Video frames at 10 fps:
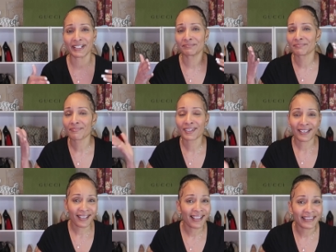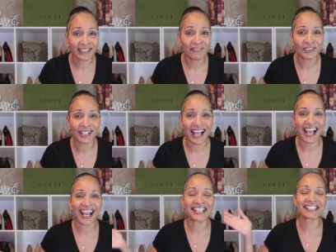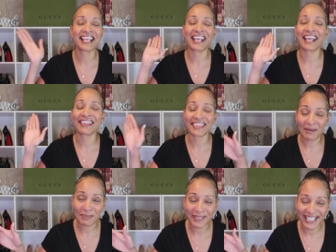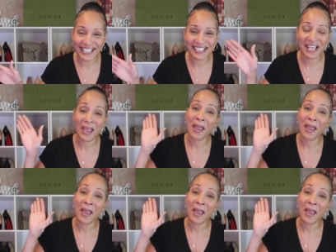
it. Love you guys. And that will be it.